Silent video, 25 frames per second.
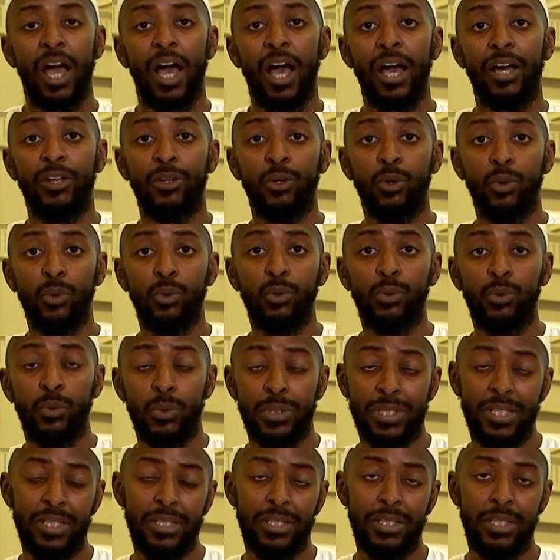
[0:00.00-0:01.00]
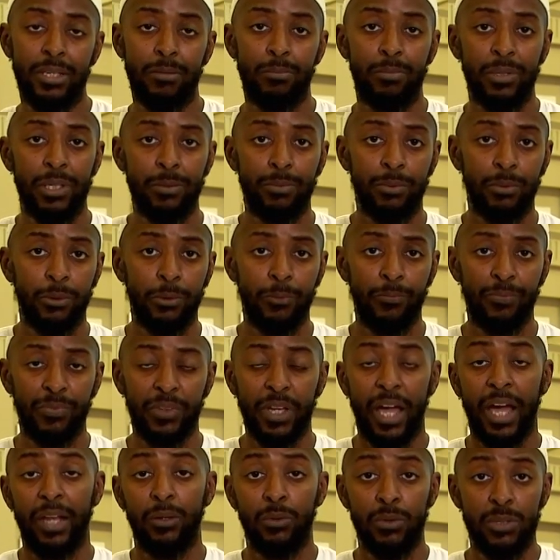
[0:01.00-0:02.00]
And Hud was sent to them people,
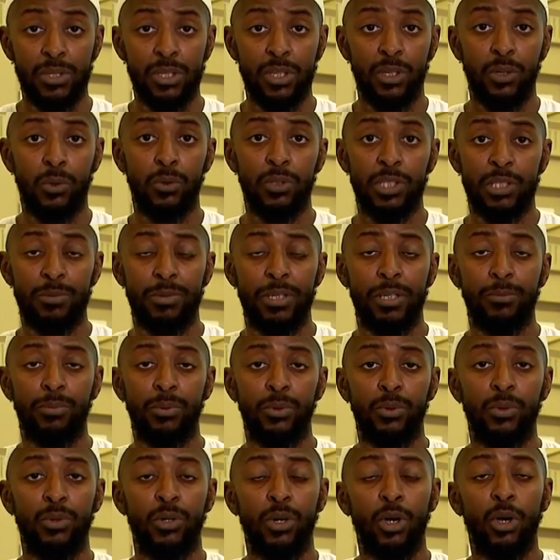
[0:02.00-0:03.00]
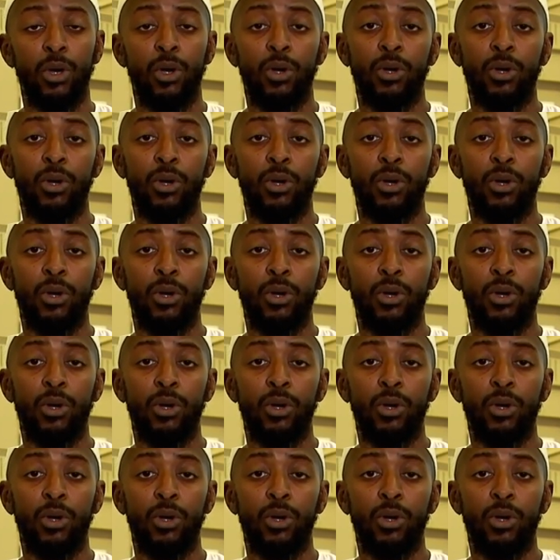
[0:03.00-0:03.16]
and he was told his people,